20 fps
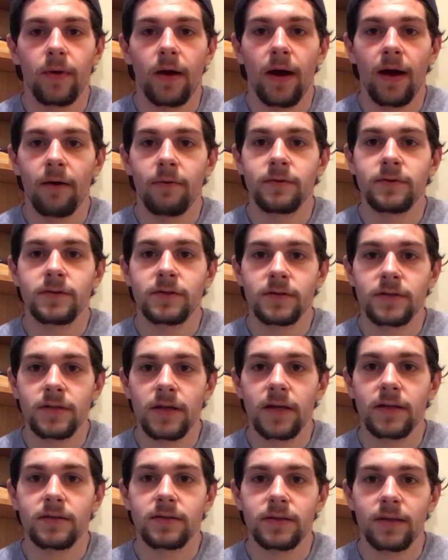I would
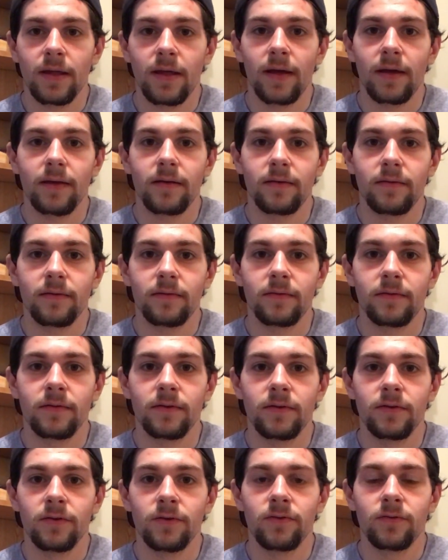suggest that
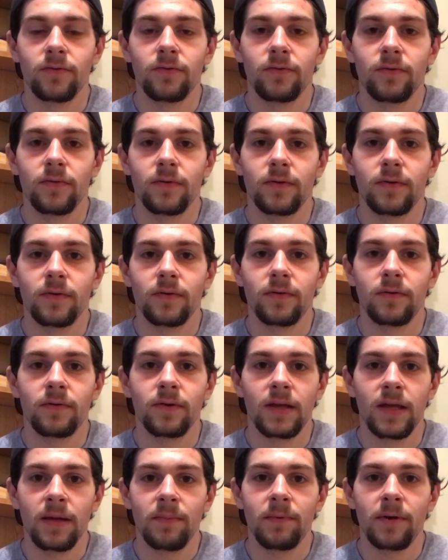you
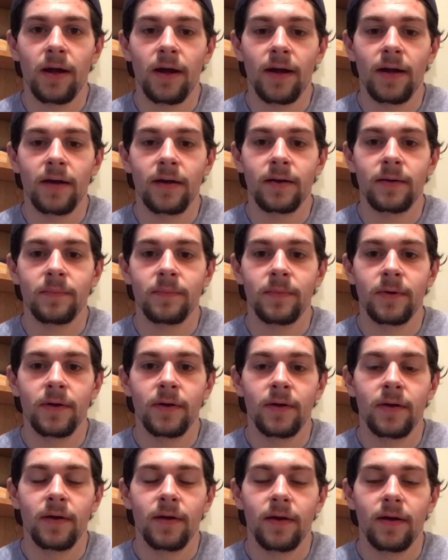keep an eye on them.
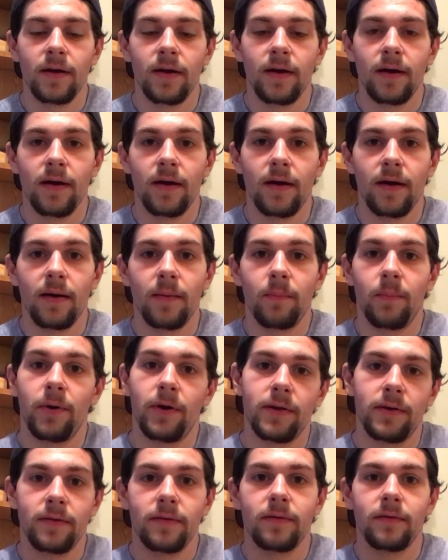
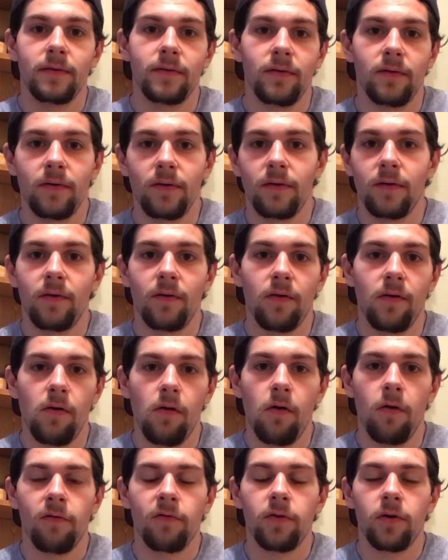But
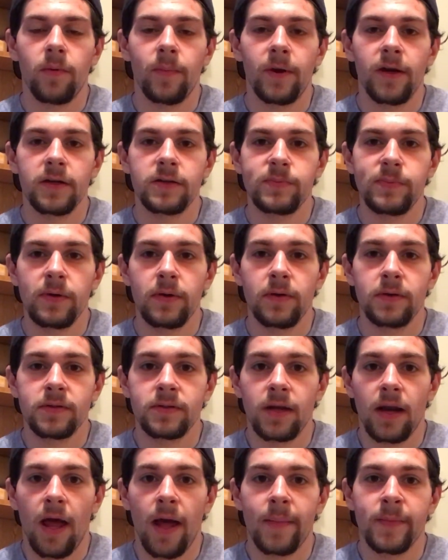overall, my experience
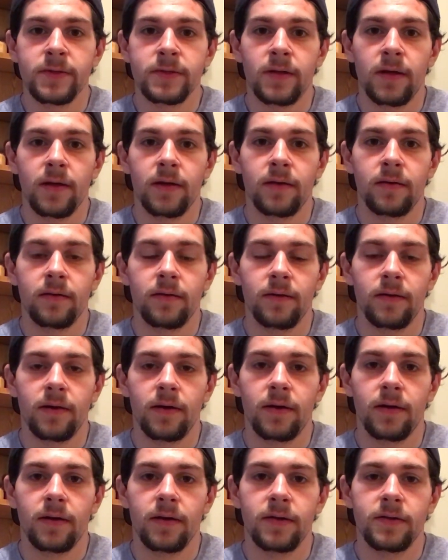at Amazon
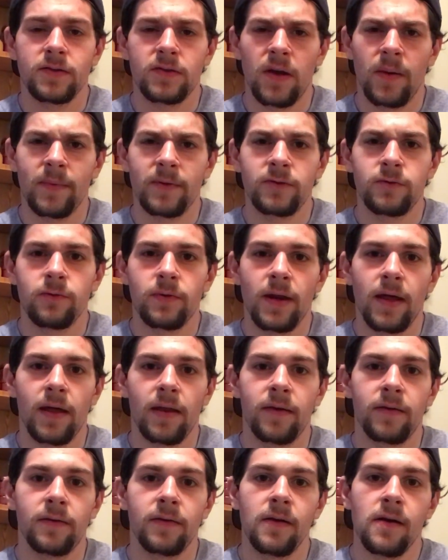is coming to an
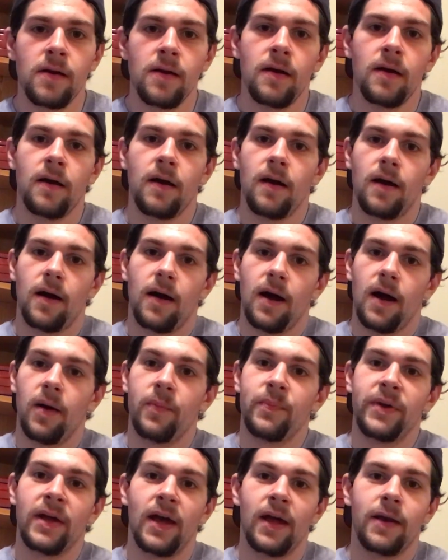end. I'll
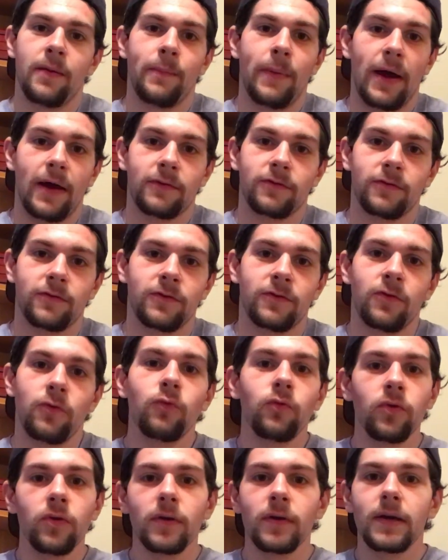be headed back to
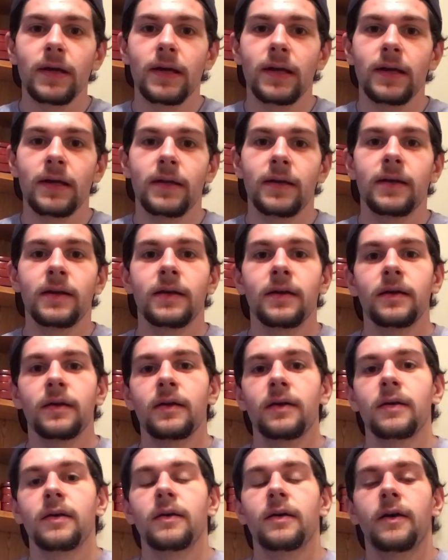school in
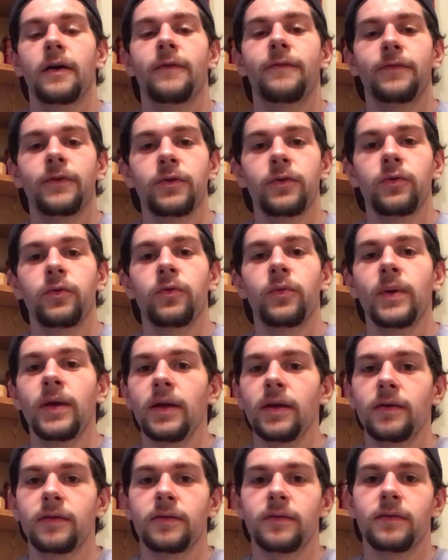a few
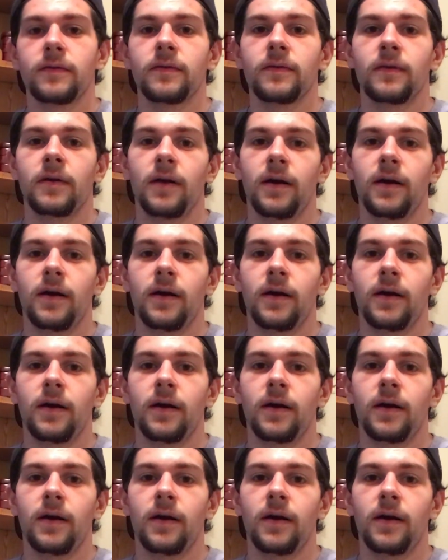weeks.